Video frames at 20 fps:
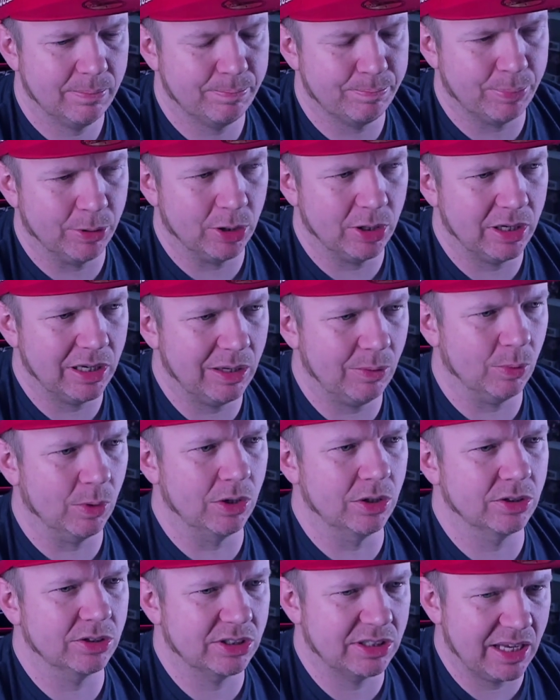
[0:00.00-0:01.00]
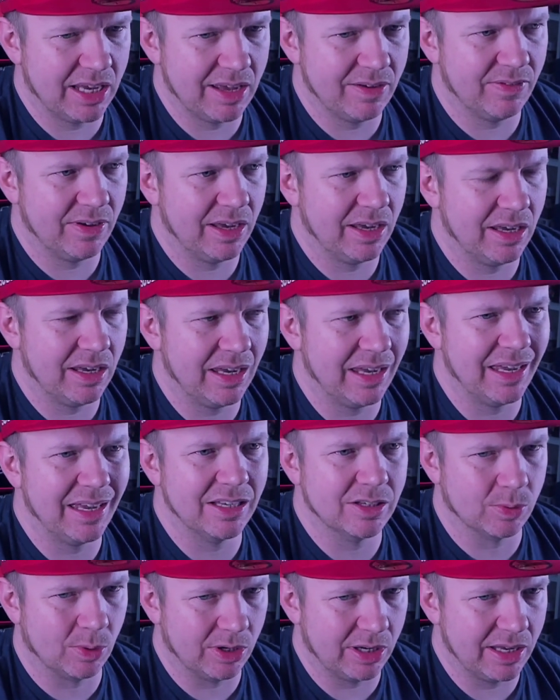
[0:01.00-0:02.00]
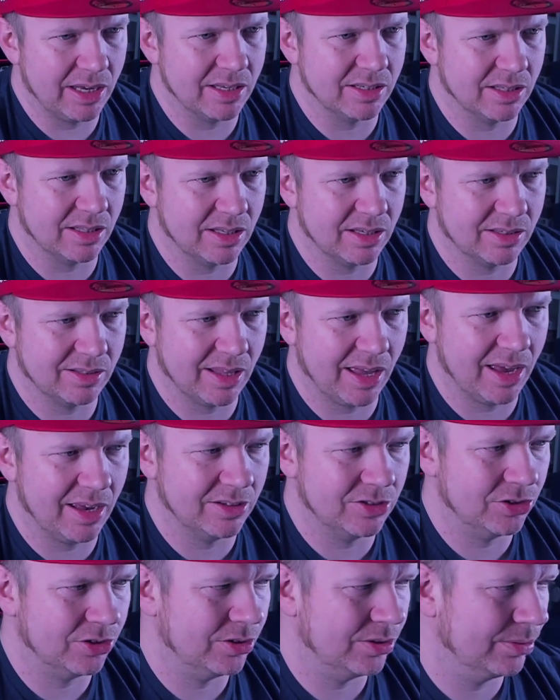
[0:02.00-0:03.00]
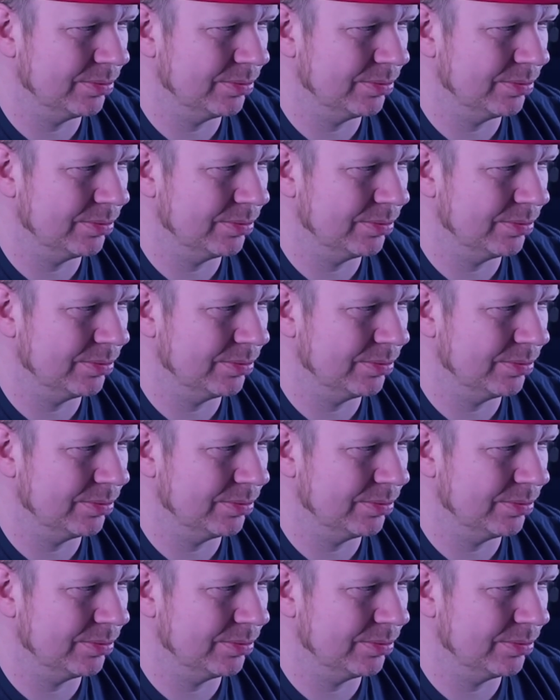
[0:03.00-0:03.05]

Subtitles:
but it won't save it. It is what it is at this stage.